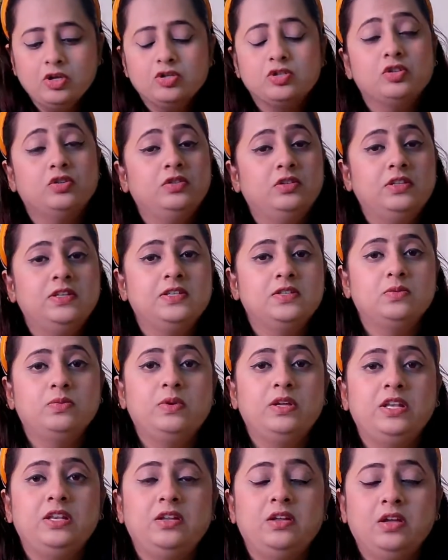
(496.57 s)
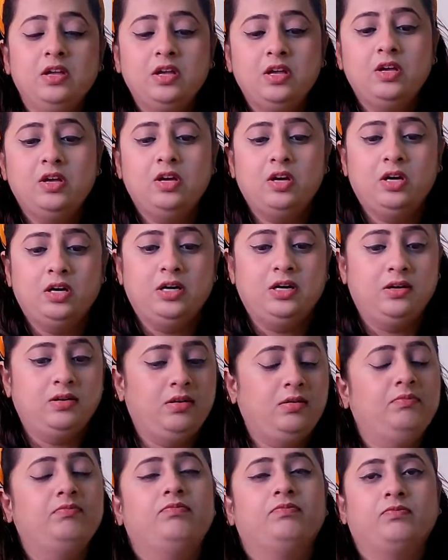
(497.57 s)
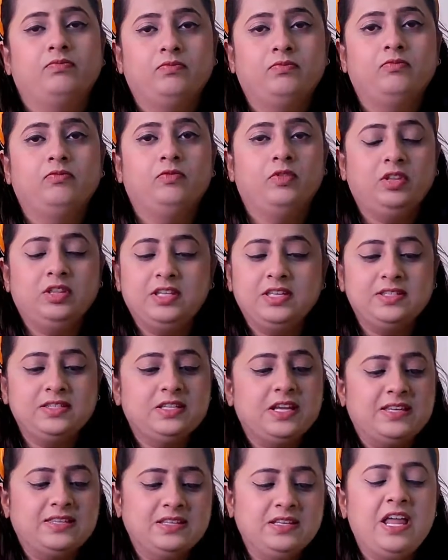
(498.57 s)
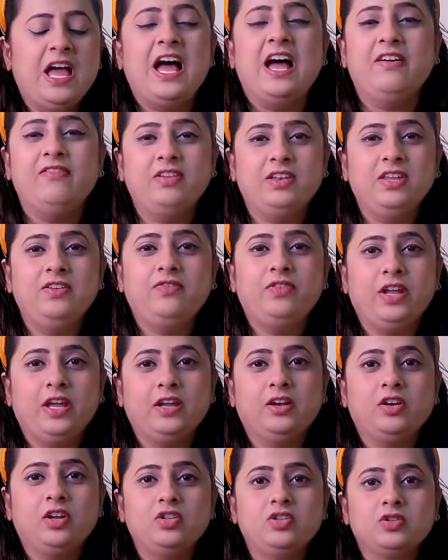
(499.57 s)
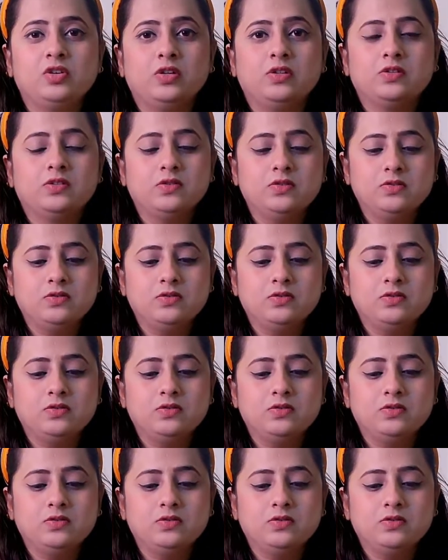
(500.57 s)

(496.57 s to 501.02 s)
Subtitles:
so this will this doesn't have any fragrance also,